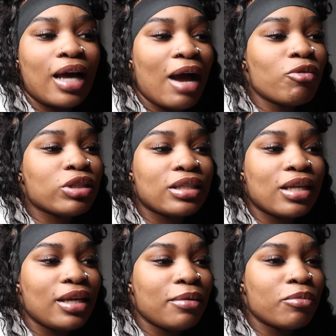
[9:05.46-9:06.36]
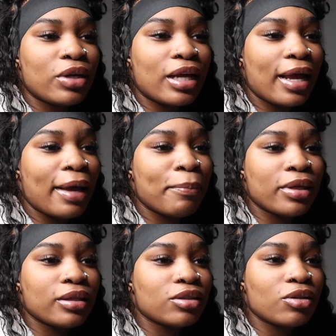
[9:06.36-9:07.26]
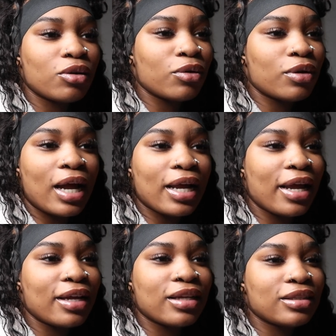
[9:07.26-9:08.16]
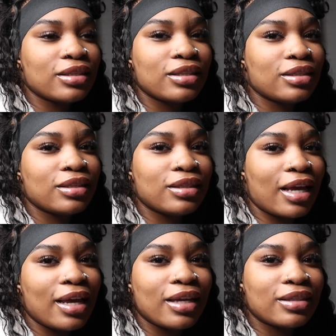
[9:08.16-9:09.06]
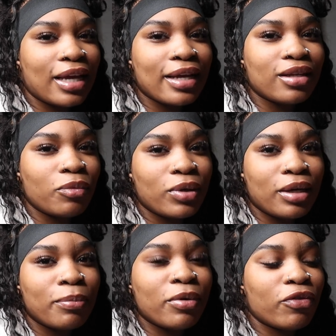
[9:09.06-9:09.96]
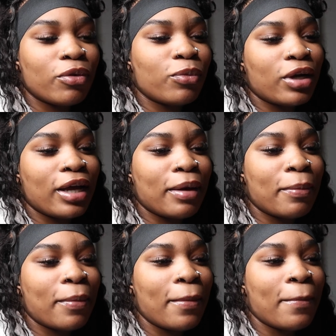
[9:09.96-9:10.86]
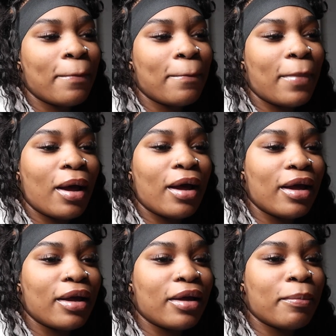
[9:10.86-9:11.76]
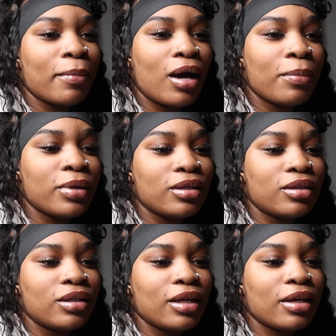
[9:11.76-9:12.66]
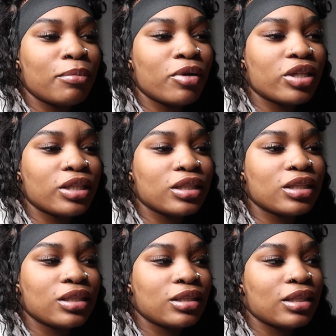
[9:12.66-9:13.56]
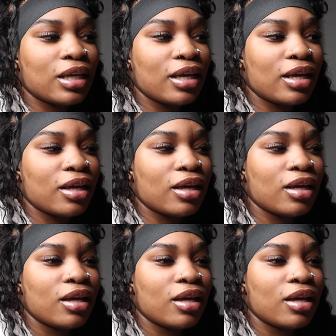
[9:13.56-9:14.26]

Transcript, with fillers: I was asleep when it happened, so I can't say exactly what, but from what my mama and brother and sister said,